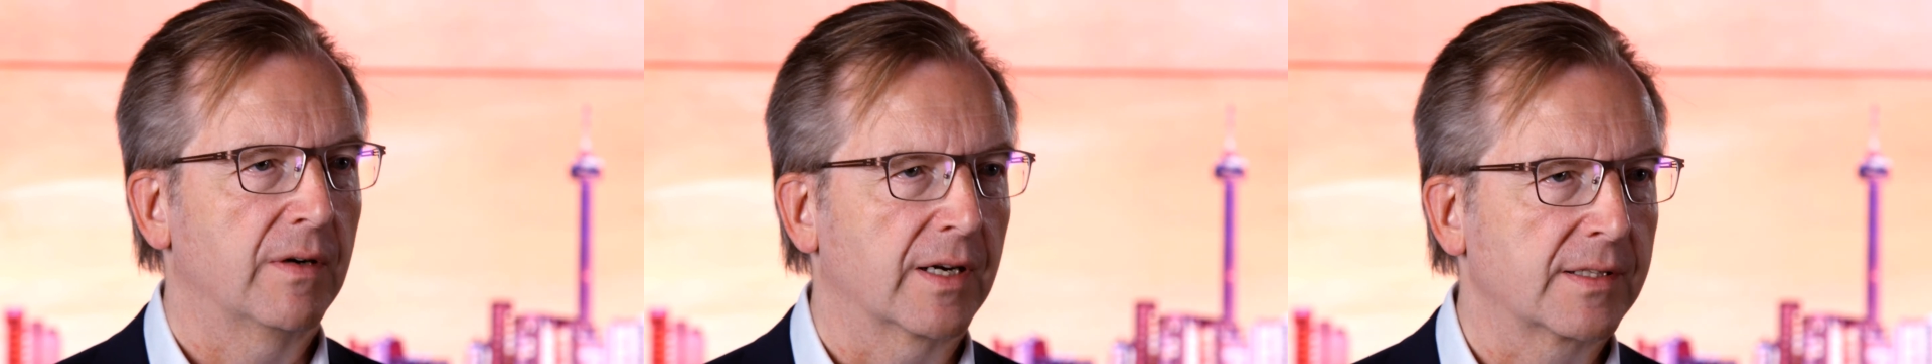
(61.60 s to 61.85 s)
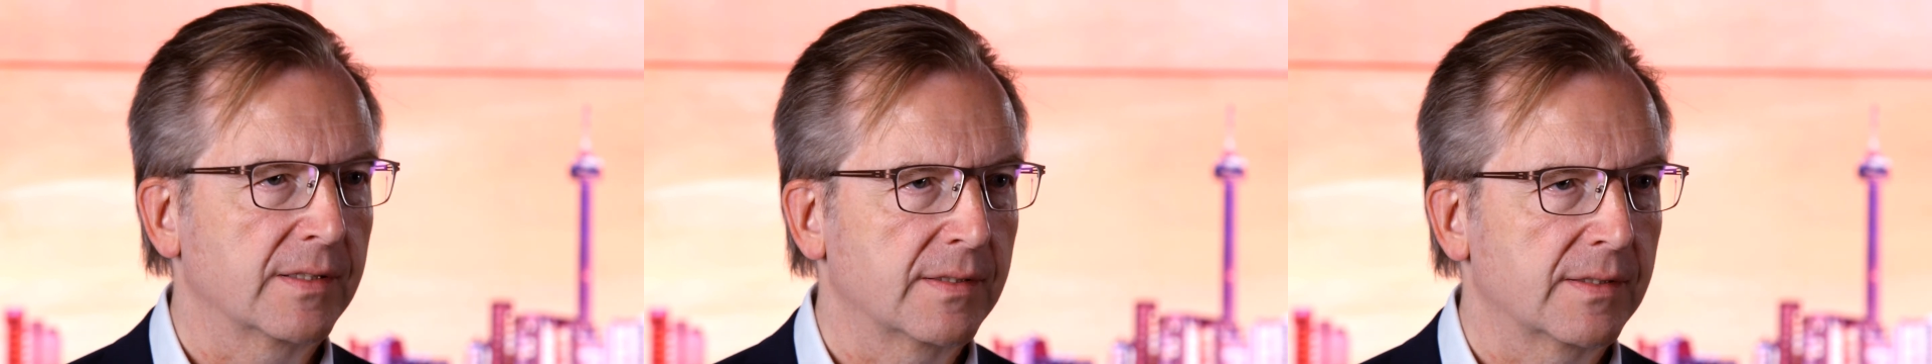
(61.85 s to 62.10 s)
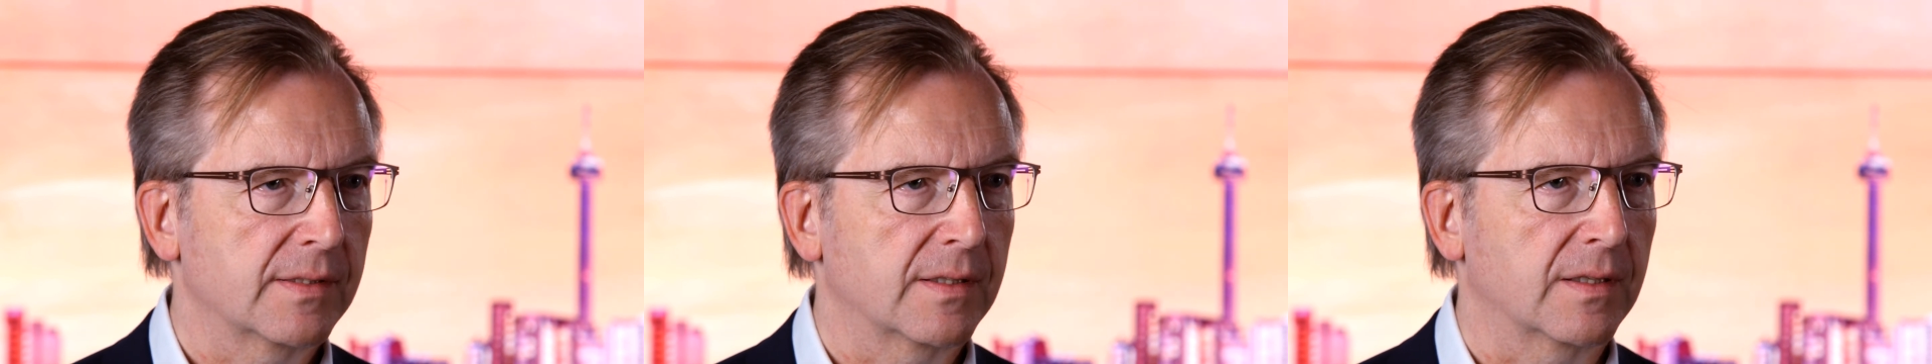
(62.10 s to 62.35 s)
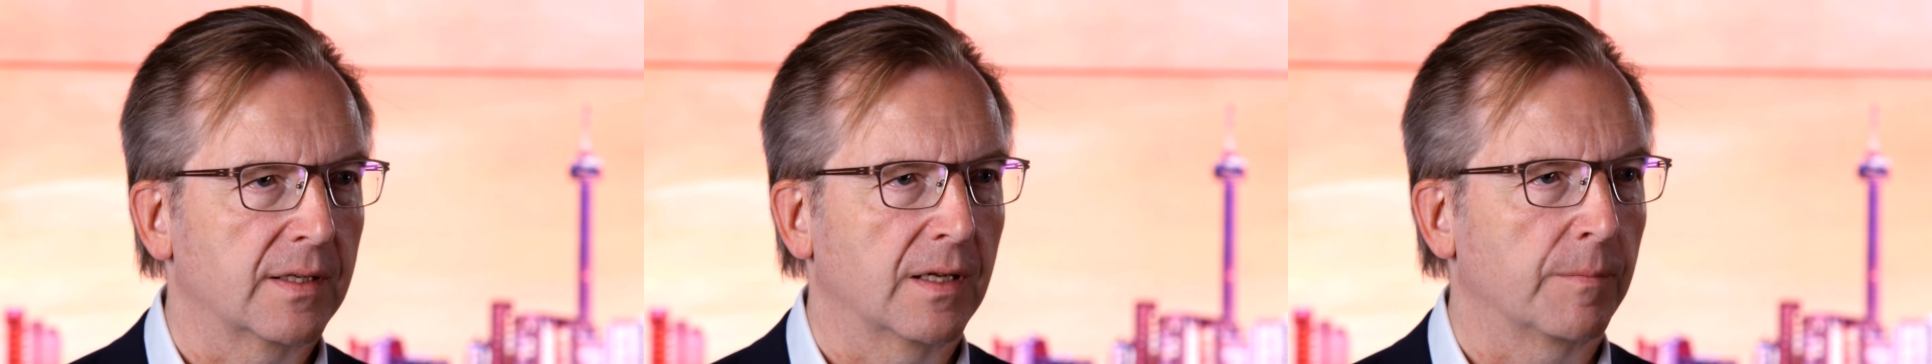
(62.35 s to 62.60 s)
reductions
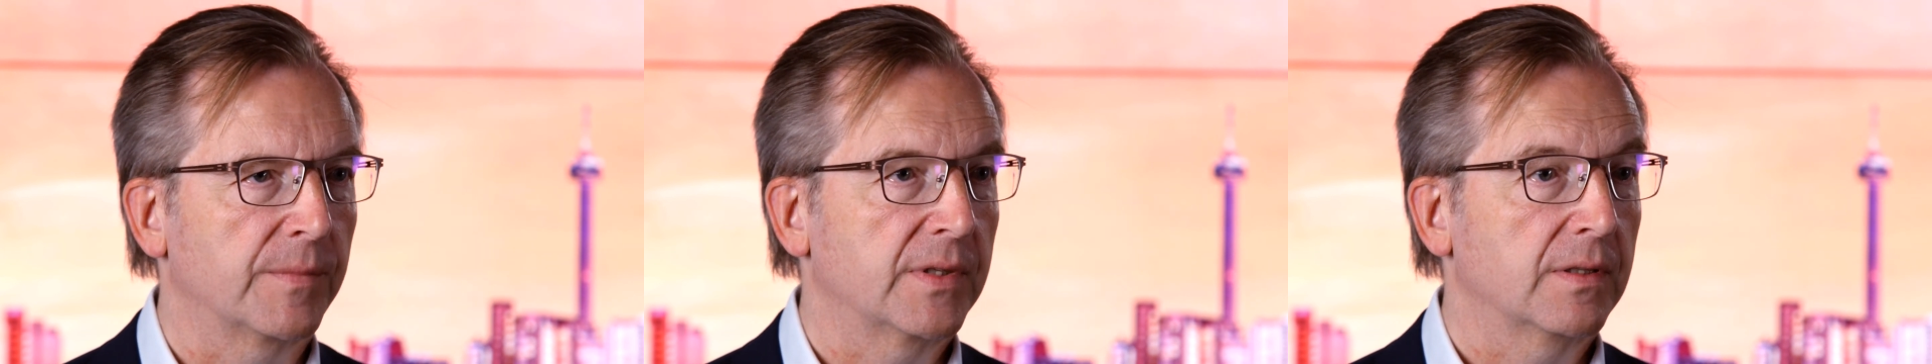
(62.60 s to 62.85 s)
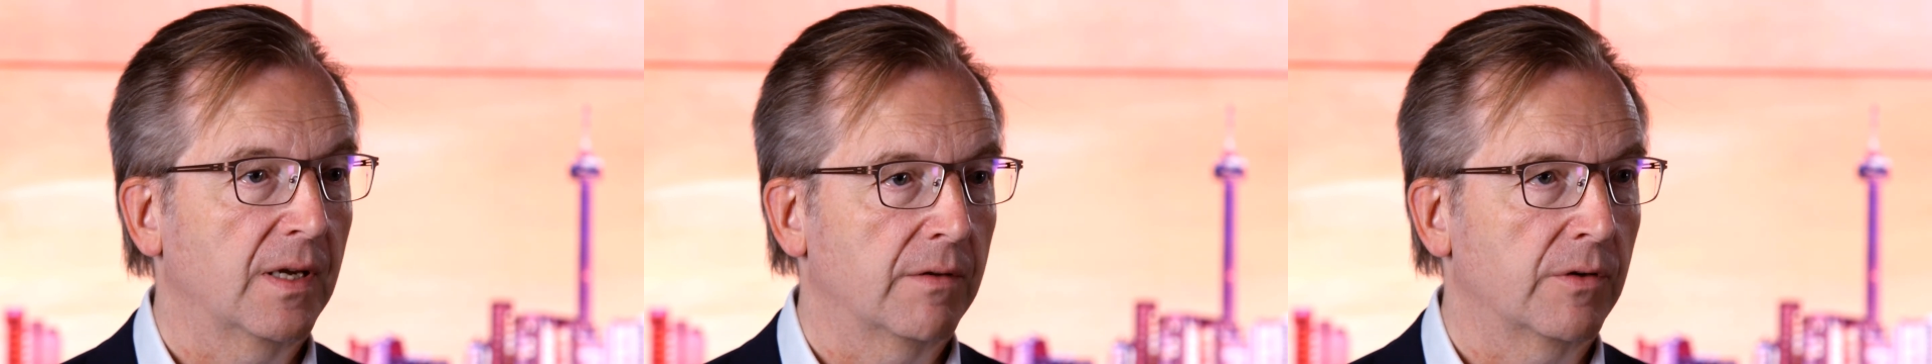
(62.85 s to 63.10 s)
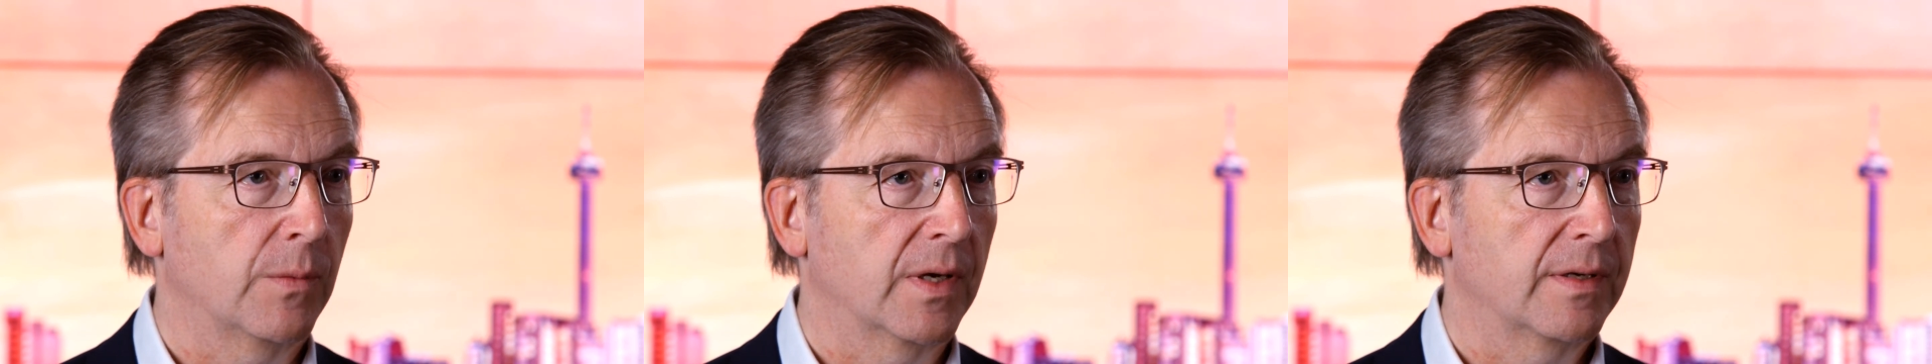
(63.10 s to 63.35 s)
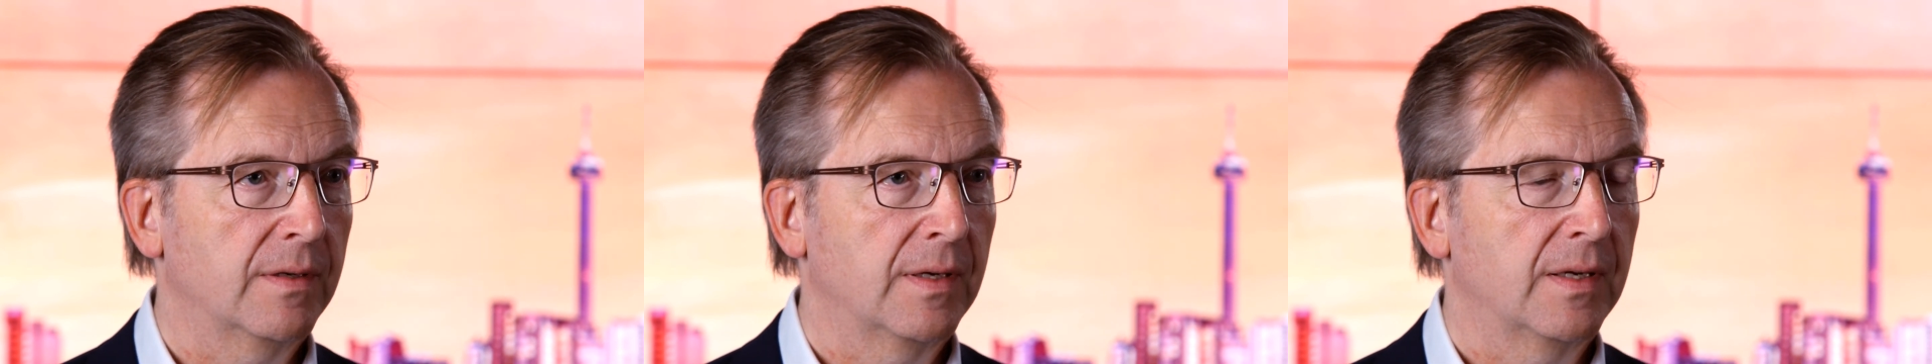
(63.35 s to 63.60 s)
that helped everyone.